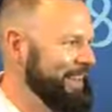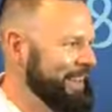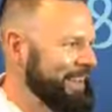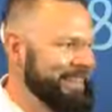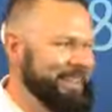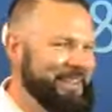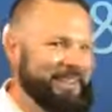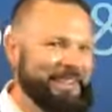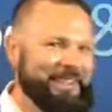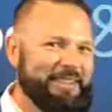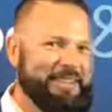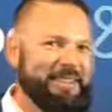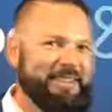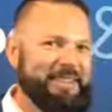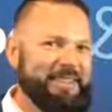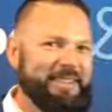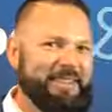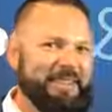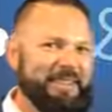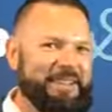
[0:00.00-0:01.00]

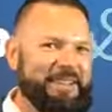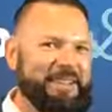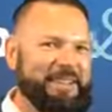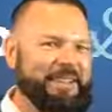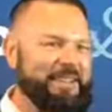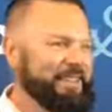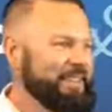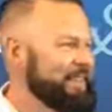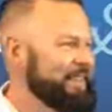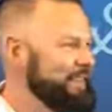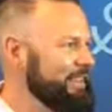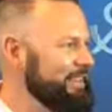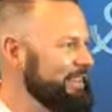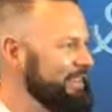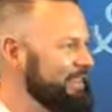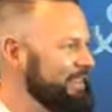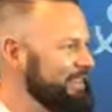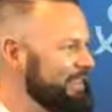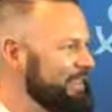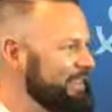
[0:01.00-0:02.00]

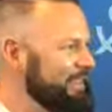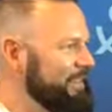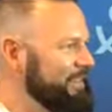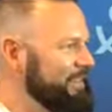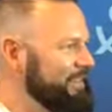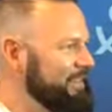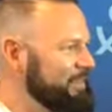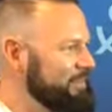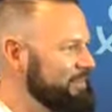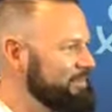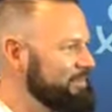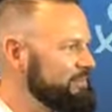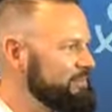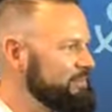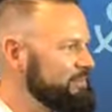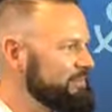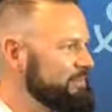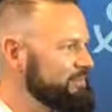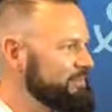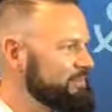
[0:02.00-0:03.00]

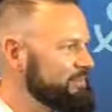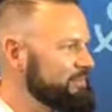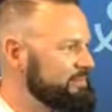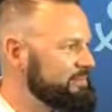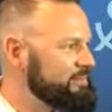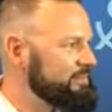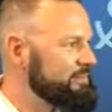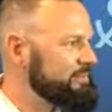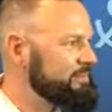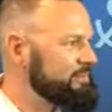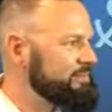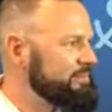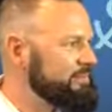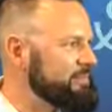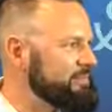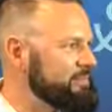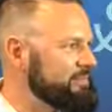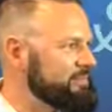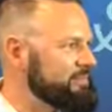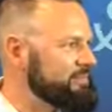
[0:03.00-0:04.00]

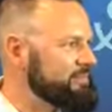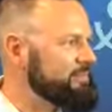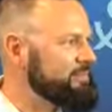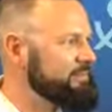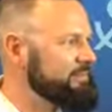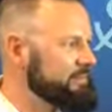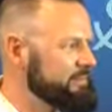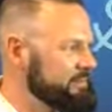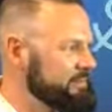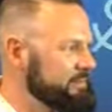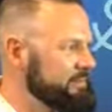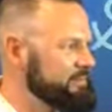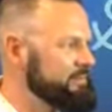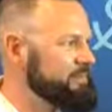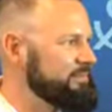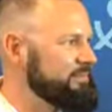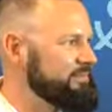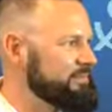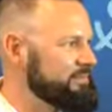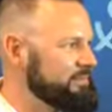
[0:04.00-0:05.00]

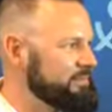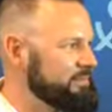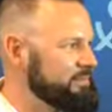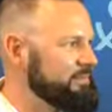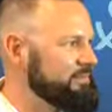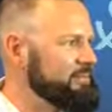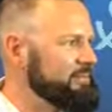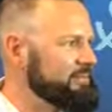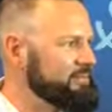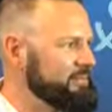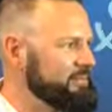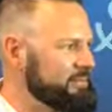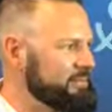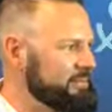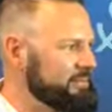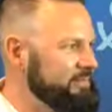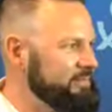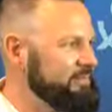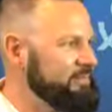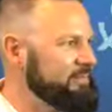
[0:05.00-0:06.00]

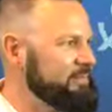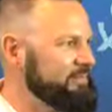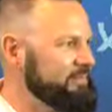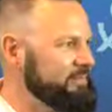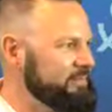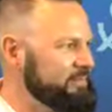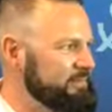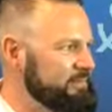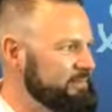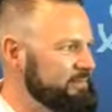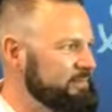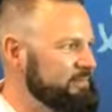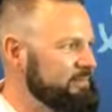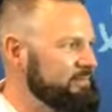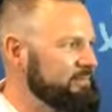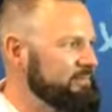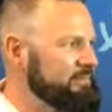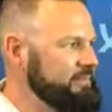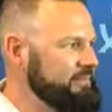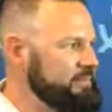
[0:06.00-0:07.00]

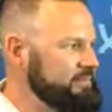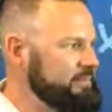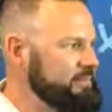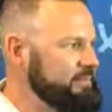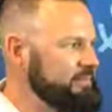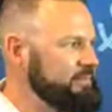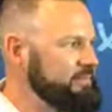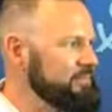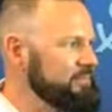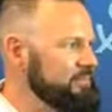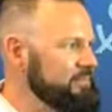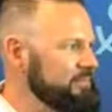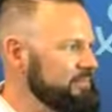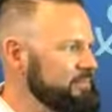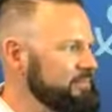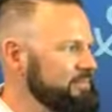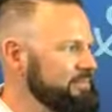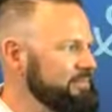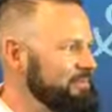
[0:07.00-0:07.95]
[no speech]